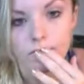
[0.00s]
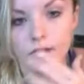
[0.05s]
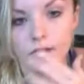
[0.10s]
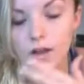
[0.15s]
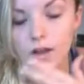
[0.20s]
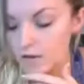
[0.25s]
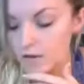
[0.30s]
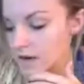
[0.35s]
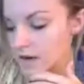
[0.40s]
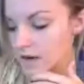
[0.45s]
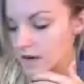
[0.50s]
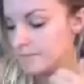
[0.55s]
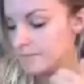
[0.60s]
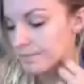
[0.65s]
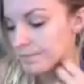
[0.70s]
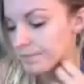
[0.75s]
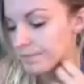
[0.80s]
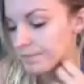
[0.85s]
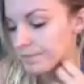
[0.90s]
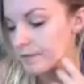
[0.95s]
All right.
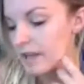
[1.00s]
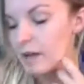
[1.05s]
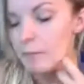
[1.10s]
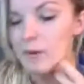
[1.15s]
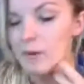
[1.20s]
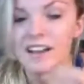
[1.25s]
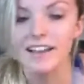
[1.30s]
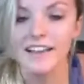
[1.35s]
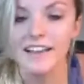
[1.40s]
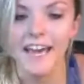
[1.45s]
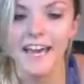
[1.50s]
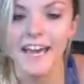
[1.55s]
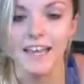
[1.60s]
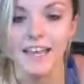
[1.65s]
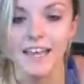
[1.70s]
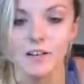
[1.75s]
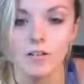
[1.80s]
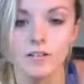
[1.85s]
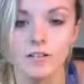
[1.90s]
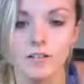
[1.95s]
I bought
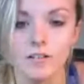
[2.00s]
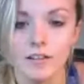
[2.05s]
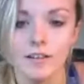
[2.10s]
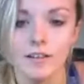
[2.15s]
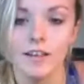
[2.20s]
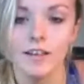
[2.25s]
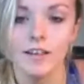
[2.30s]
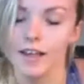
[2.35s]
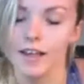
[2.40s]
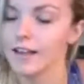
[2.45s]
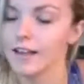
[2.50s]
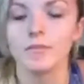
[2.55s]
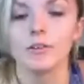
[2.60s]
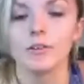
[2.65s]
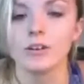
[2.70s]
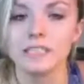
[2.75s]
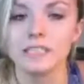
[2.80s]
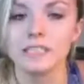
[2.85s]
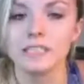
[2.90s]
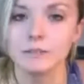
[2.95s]
kale. I have
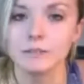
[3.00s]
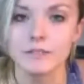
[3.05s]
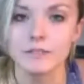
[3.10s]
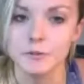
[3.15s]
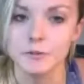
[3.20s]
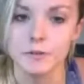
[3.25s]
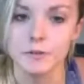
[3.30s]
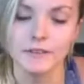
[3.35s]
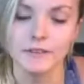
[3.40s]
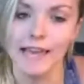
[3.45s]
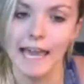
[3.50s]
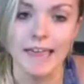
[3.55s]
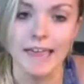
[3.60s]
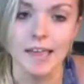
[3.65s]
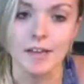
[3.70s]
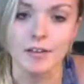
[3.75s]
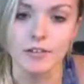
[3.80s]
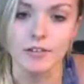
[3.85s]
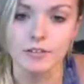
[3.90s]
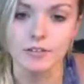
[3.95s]
no idea what to do with
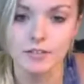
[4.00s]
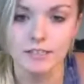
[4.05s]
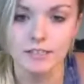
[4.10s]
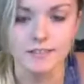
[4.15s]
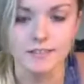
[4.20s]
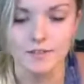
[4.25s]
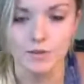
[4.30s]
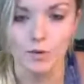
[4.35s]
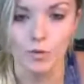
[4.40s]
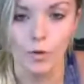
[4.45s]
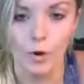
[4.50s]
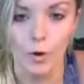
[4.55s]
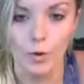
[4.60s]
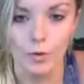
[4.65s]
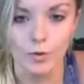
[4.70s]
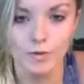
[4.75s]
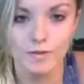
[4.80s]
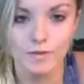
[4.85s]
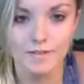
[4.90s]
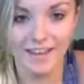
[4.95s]
kale because it's
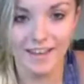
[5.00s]
gross.